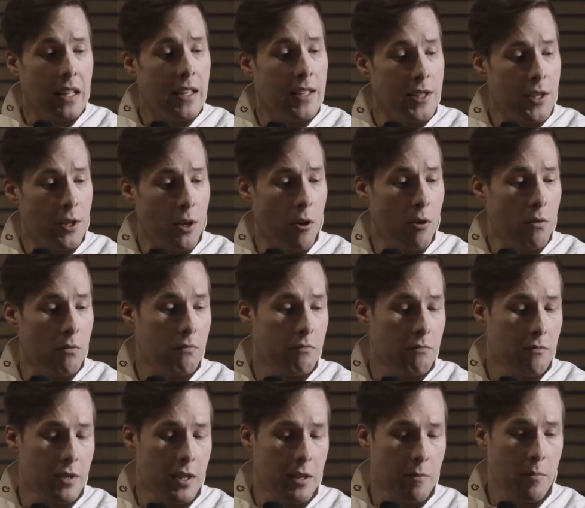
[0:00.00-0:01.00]
So
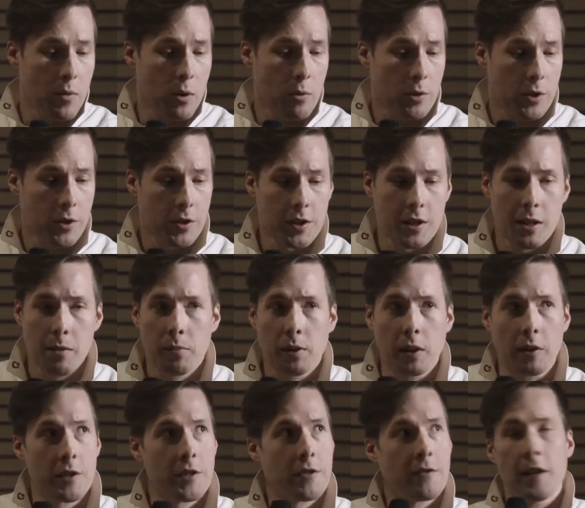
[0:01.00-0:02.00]
the most
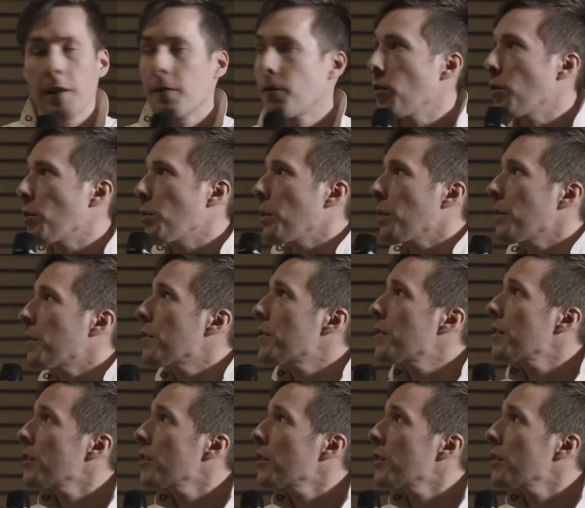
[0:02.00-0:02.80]
simple and straightforward